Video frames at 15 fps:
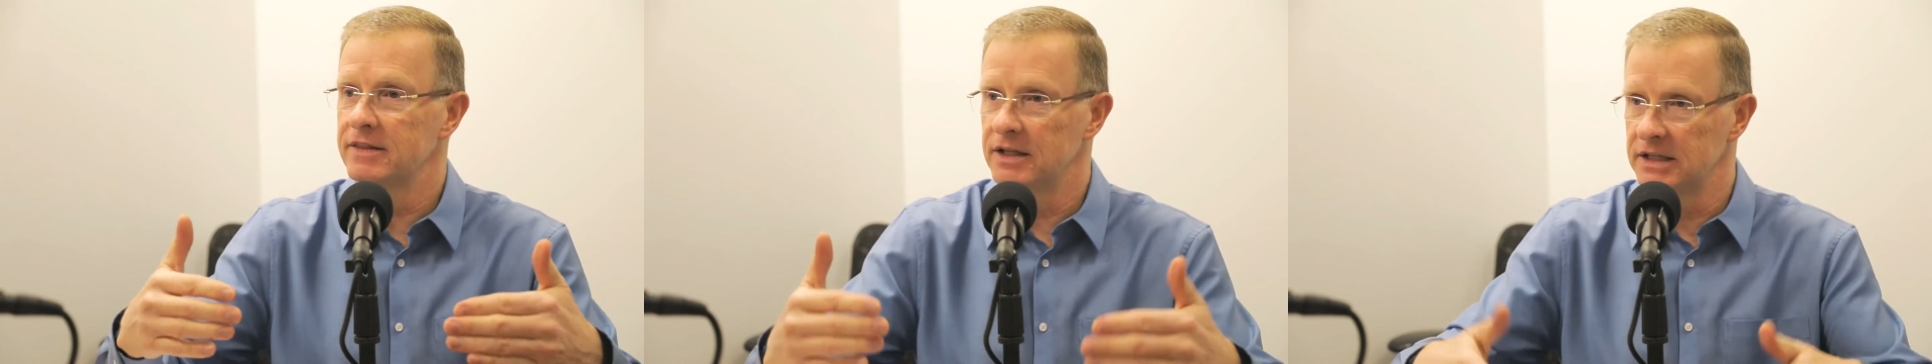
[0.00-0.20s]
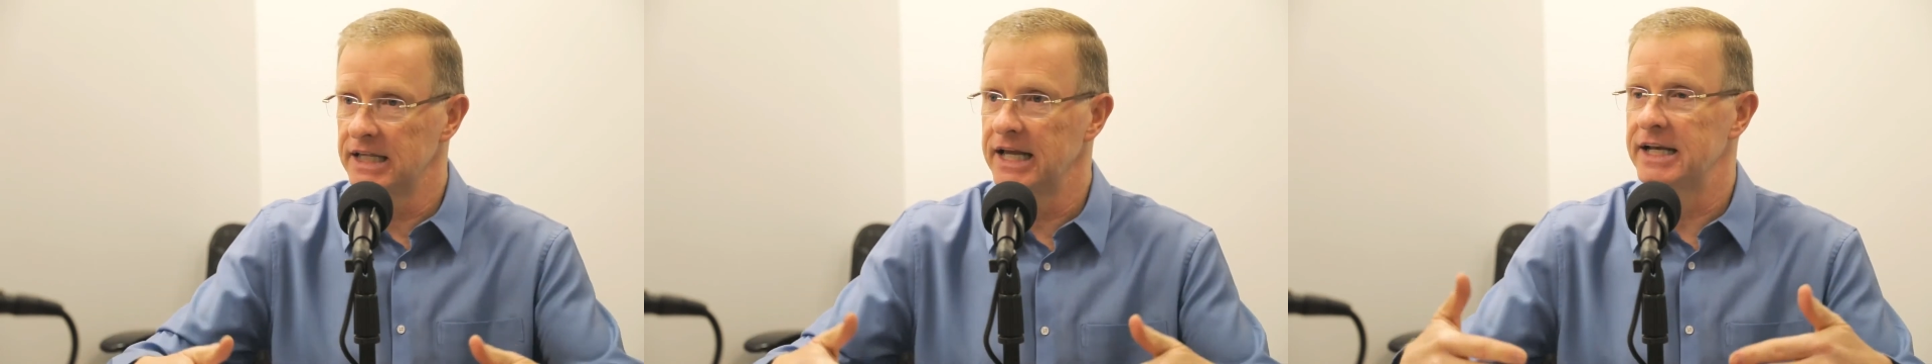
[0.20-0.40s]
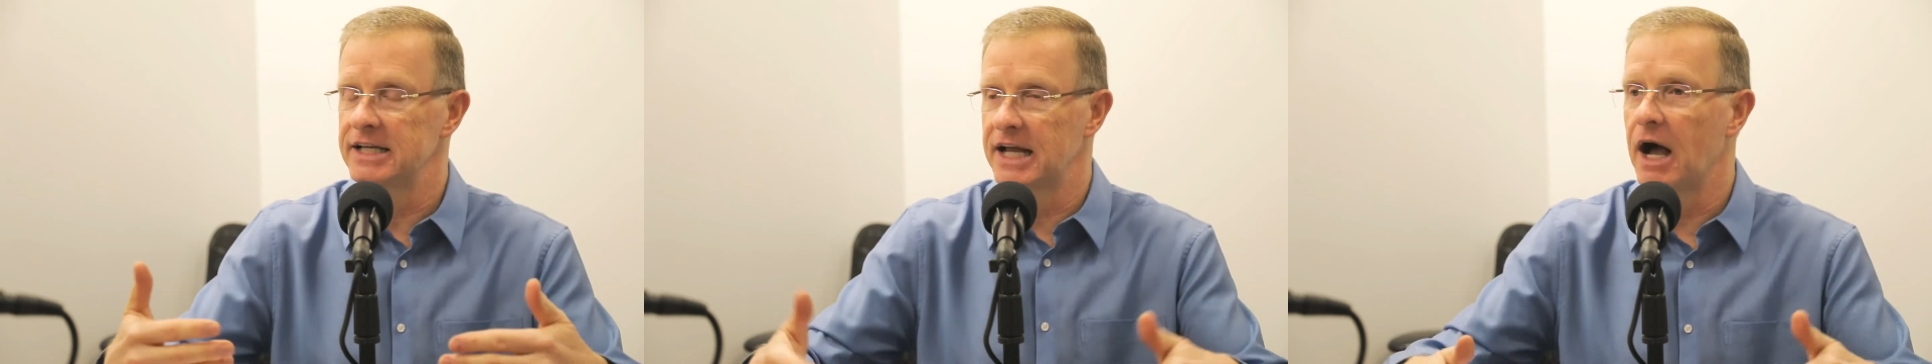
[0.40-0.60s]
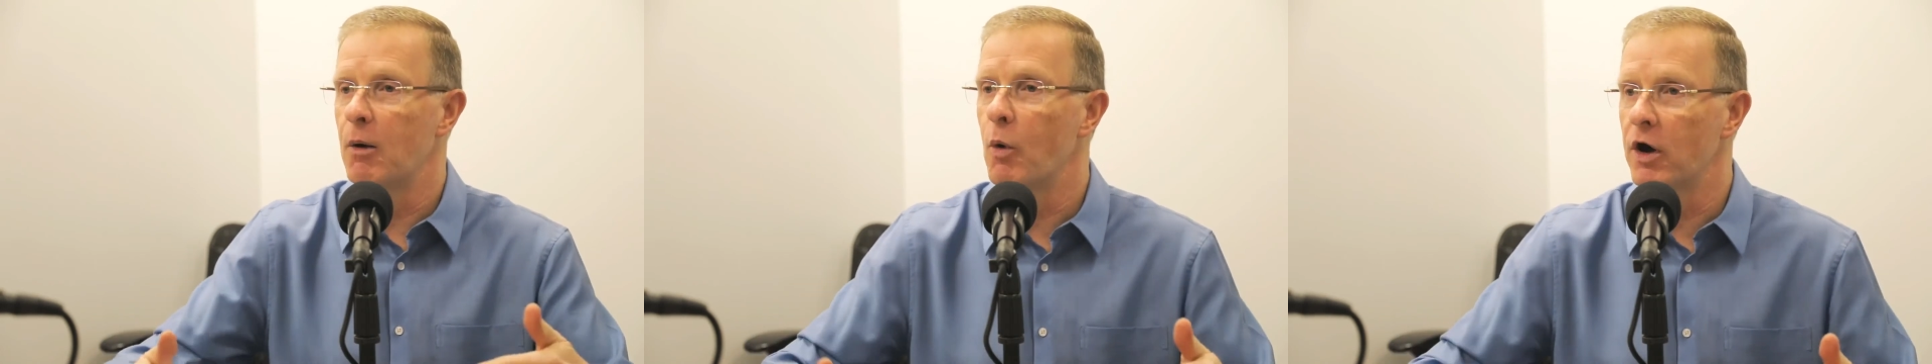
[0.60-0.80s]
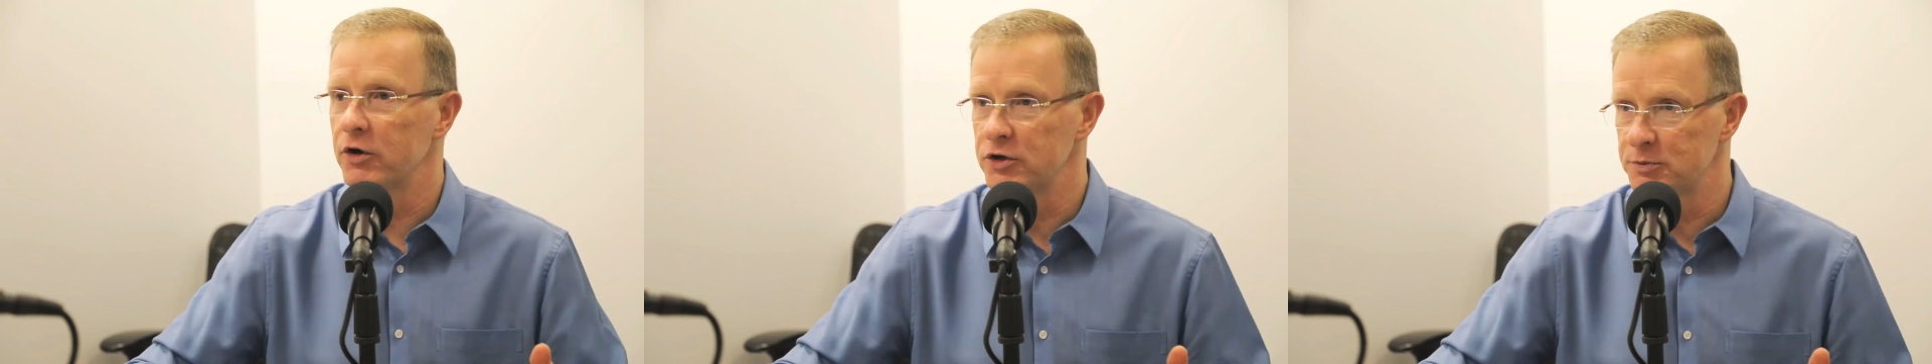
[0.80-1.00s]
the lid that got
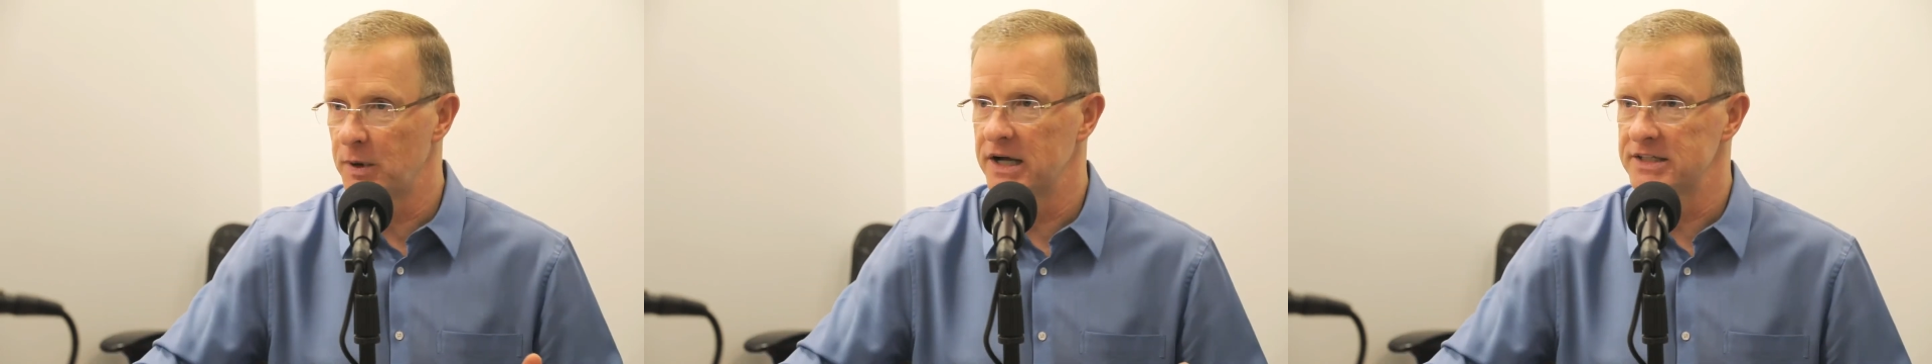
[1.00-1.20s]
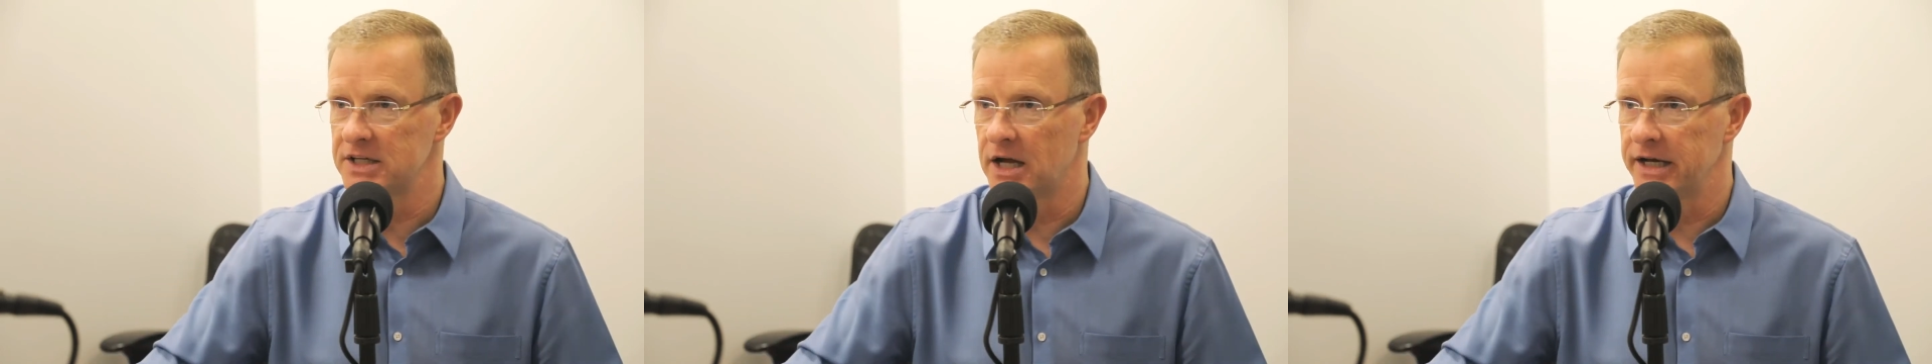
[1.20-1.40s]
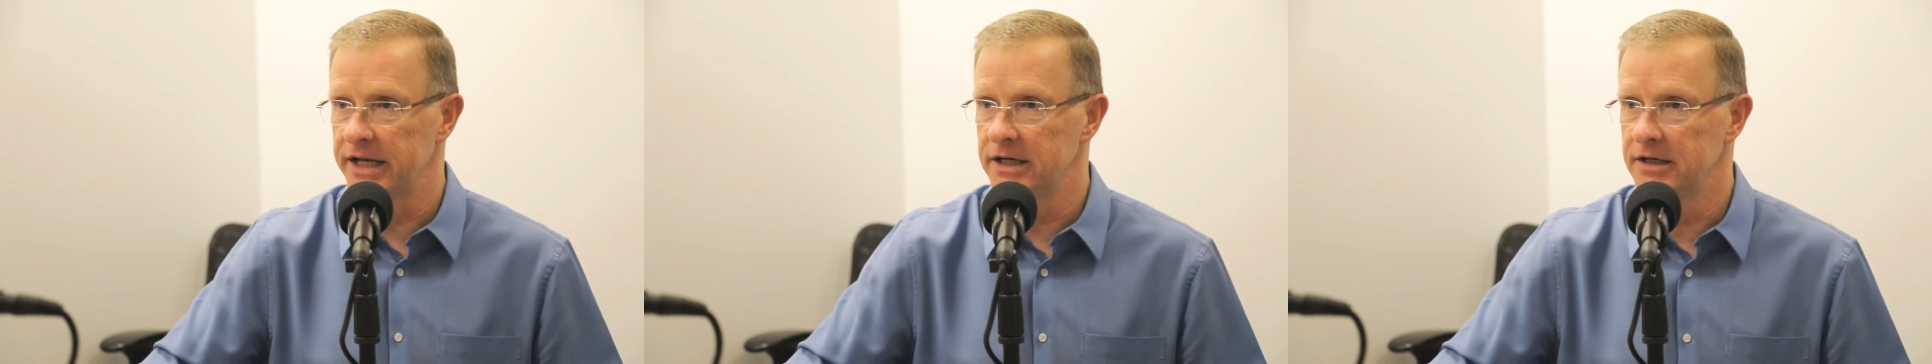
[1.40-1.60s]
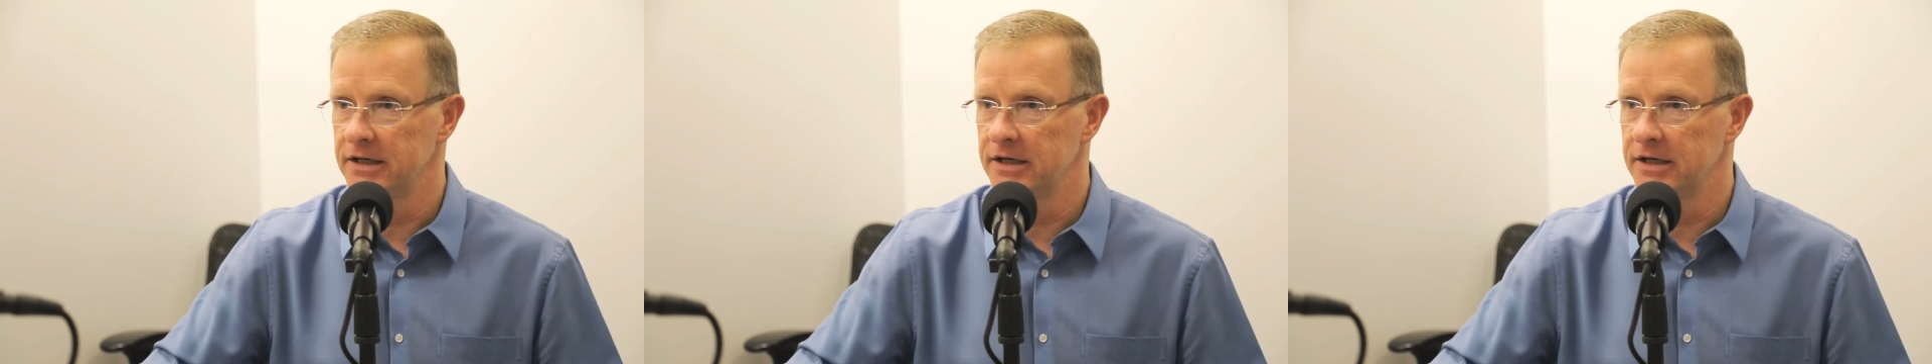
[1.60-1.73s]
water spots on it.